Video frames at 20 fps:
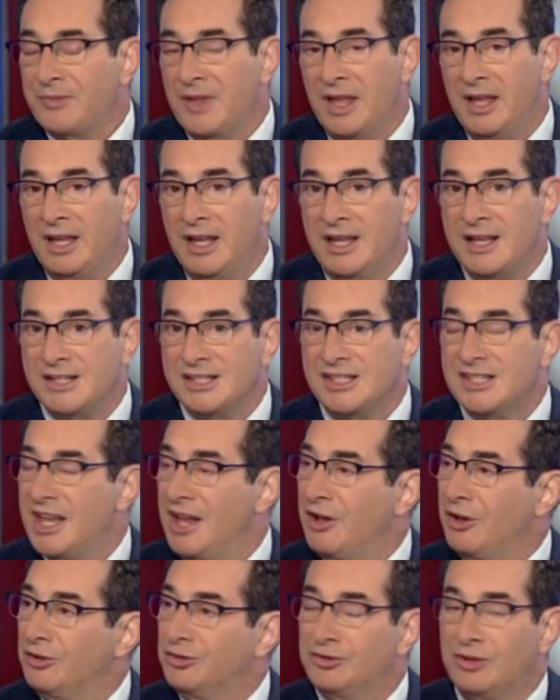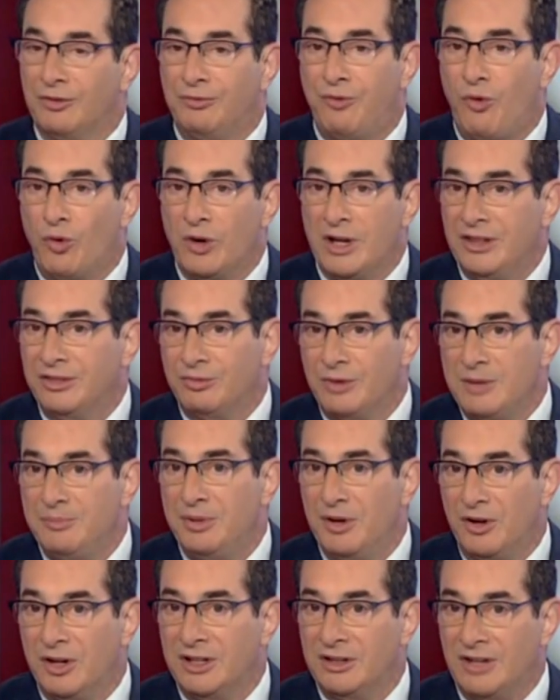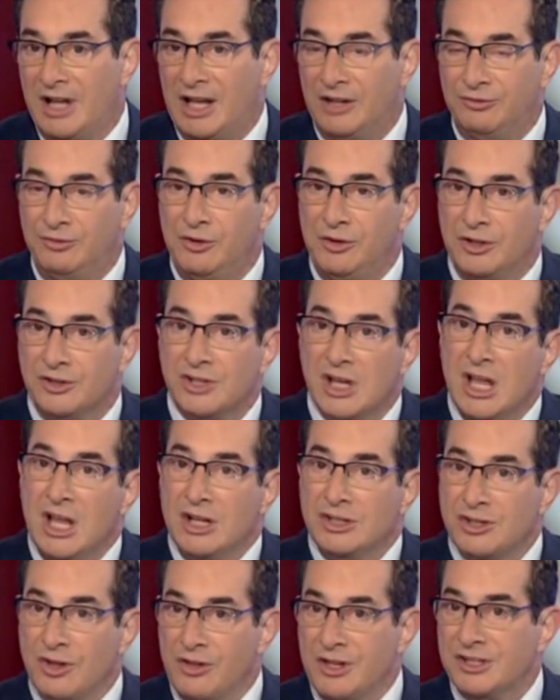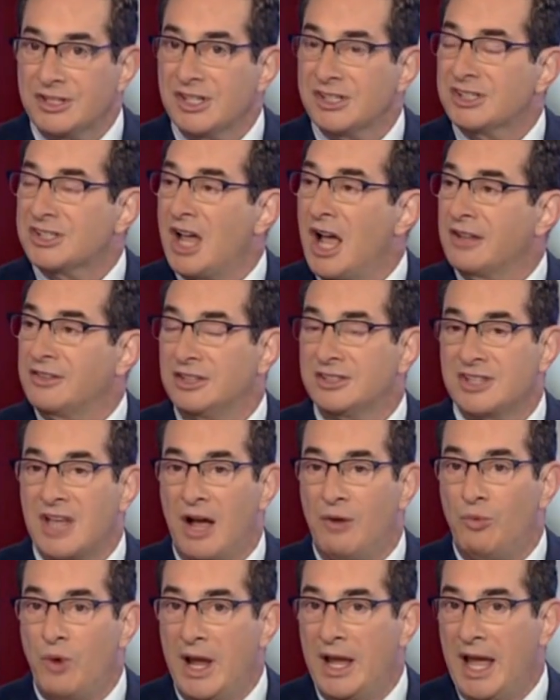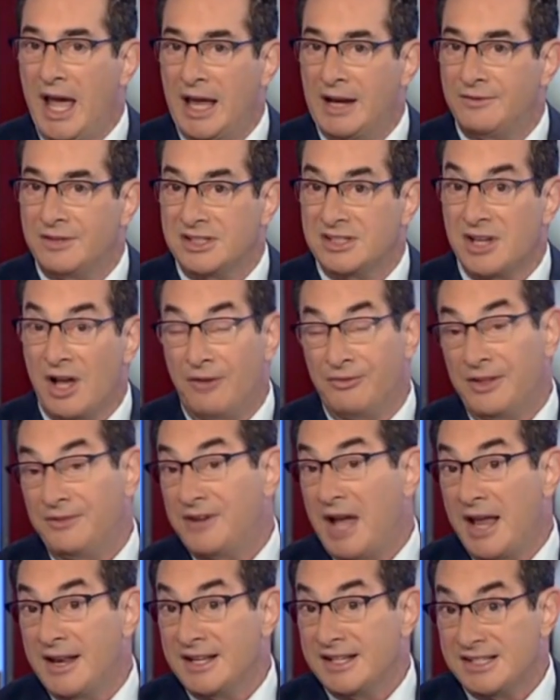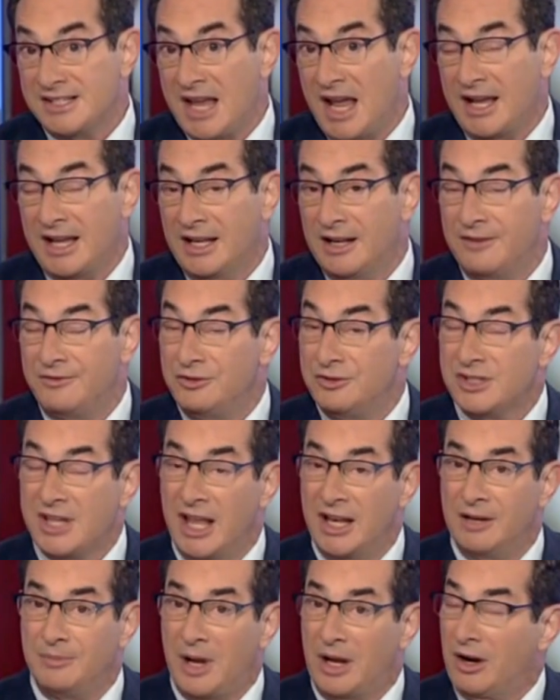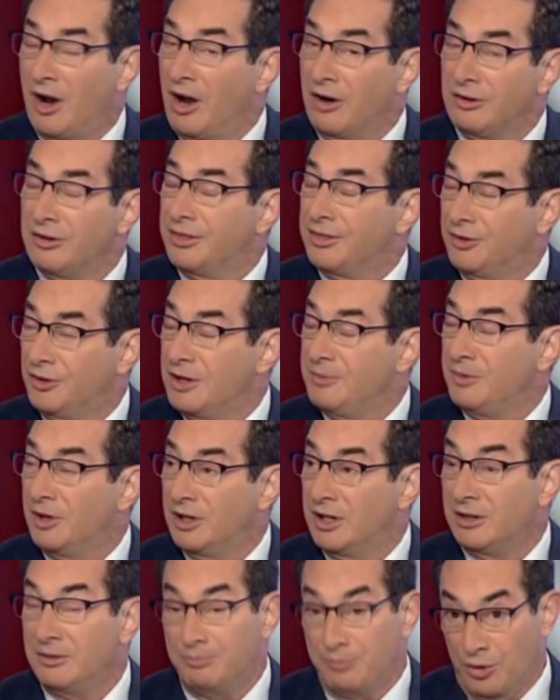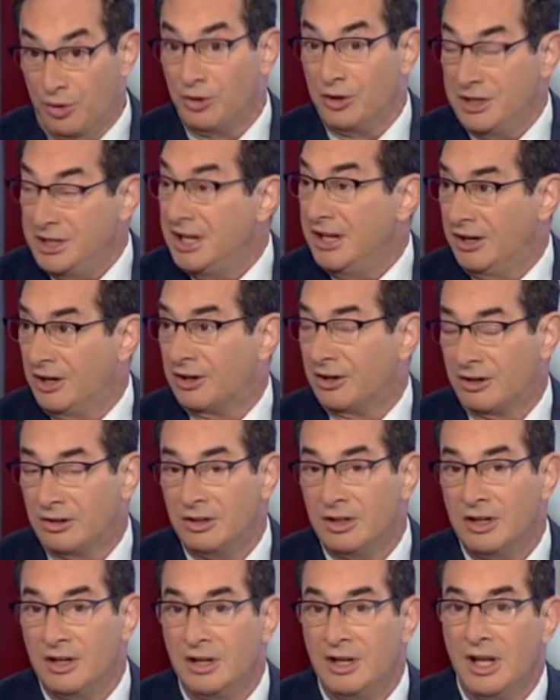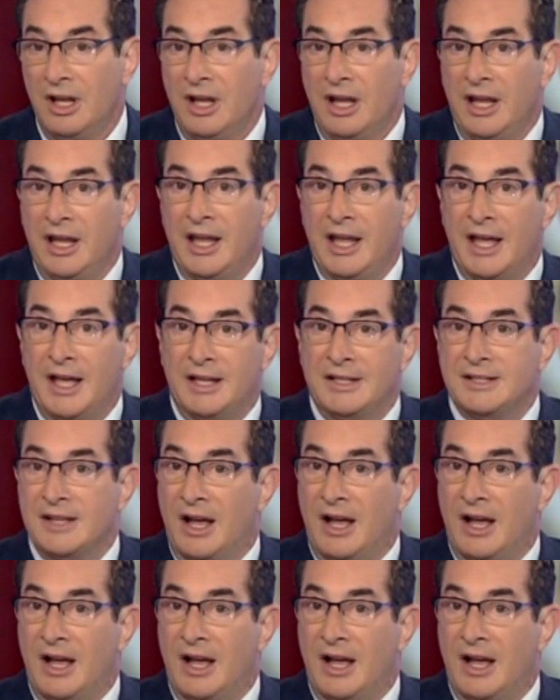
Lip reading: in sales to 43 billion in the last few years. So this is a stock that's got way ahead of itself. They've got an executive who's getting about 130 million per year. And